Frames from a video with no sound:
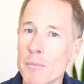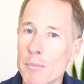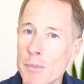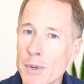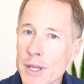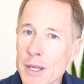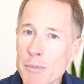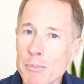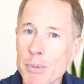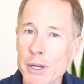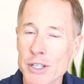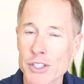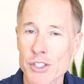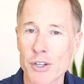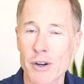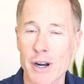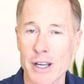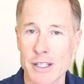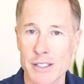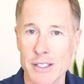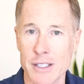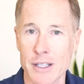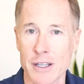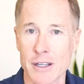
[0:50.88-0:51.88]
Big picture
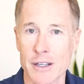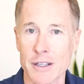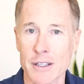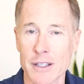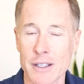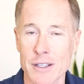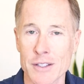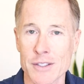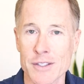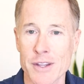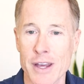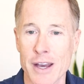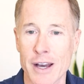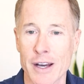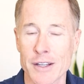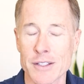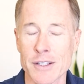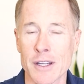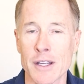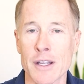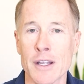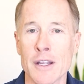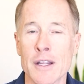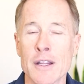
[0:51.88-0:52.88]
idea is that
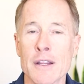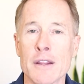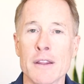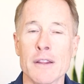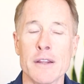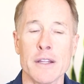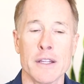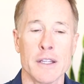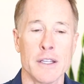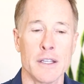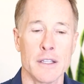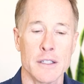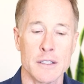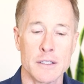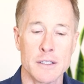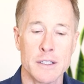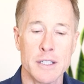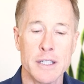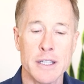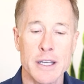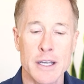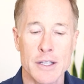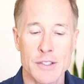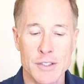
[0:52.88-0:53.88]
the
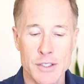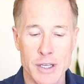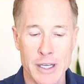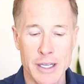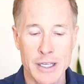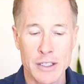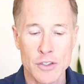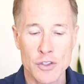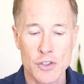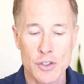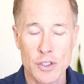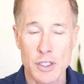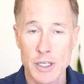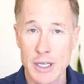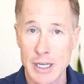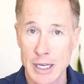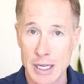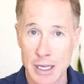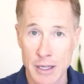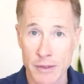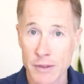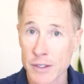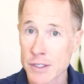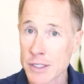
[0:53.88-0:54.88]
TSH
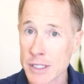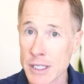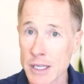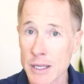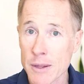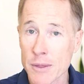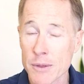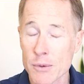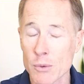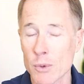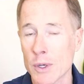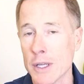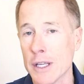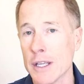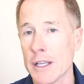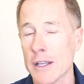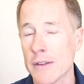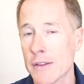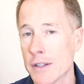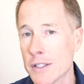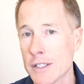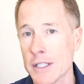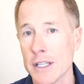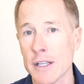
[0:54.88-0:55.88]
and the T3
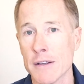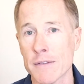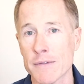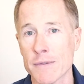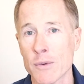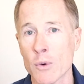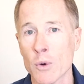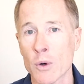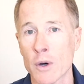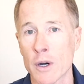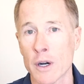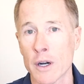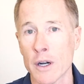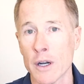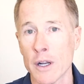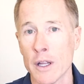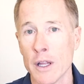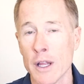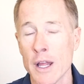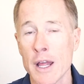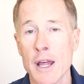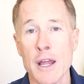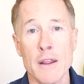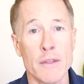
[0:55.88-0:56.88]
and the T4,
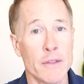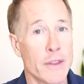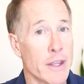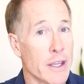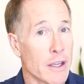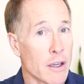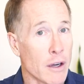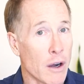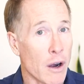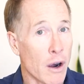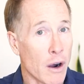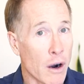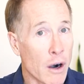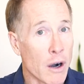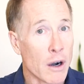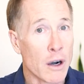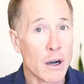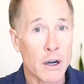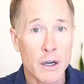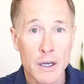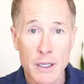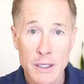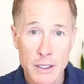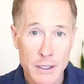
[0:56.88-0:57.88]
they
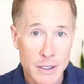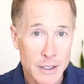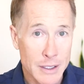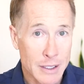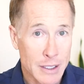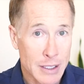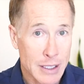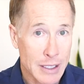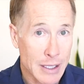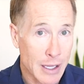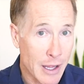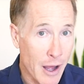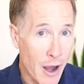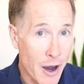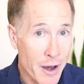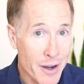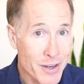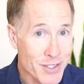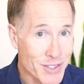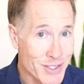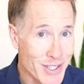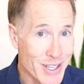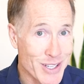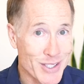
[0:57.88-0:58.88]
are on
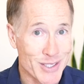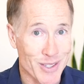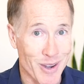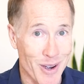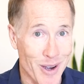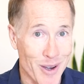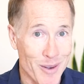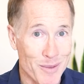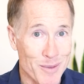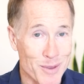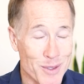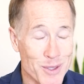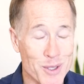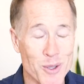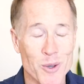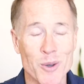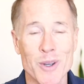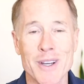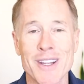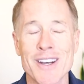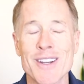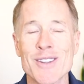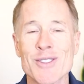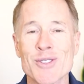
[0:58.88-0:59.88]
a seesaw. So
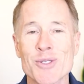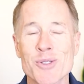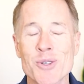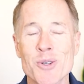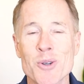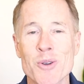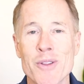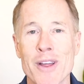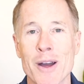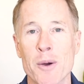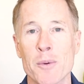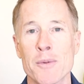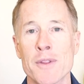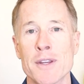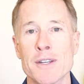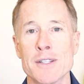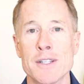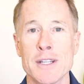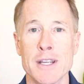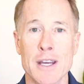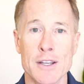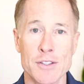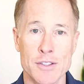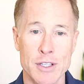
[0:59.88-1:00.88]
it is true that when the
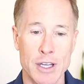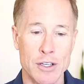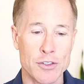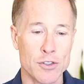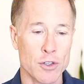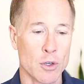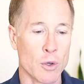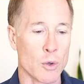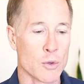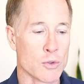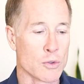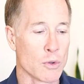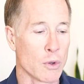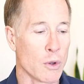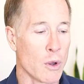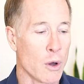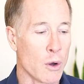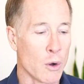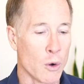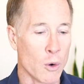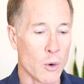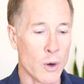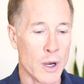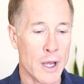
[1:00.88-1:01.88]
TSH goes
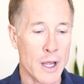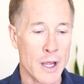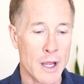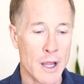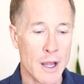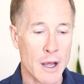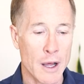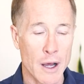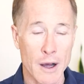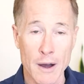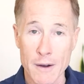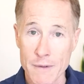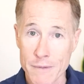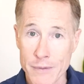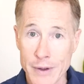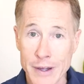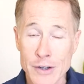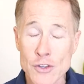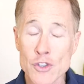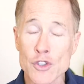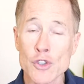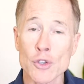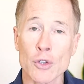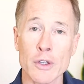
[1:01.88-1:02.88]
low,
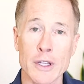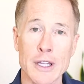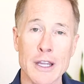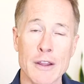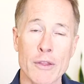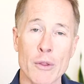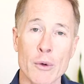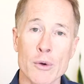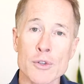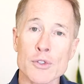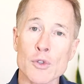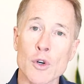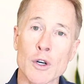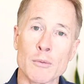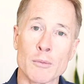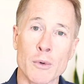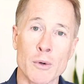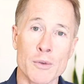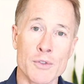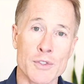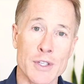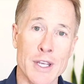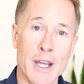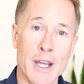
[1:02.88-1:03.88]
eventually those hormones